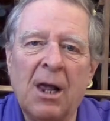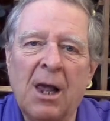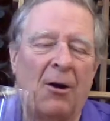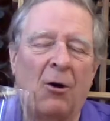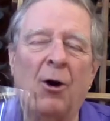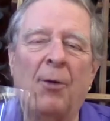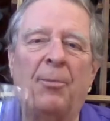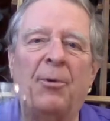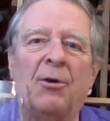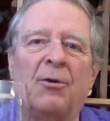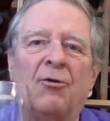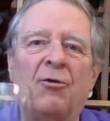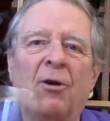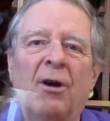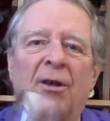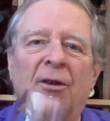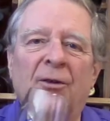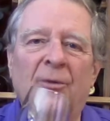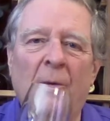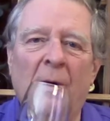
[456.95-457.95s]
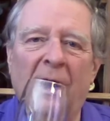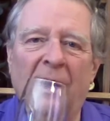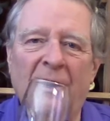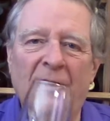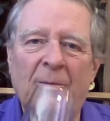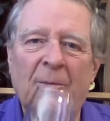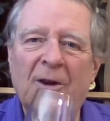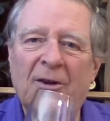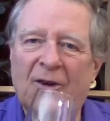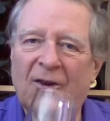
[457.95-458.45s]
Hope you enjoy this wine
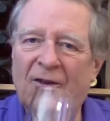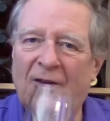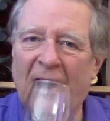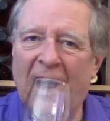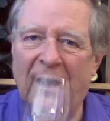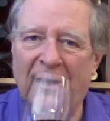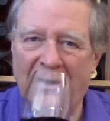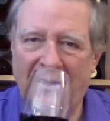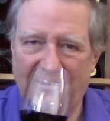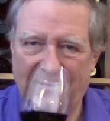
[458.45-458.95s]
as much as I do.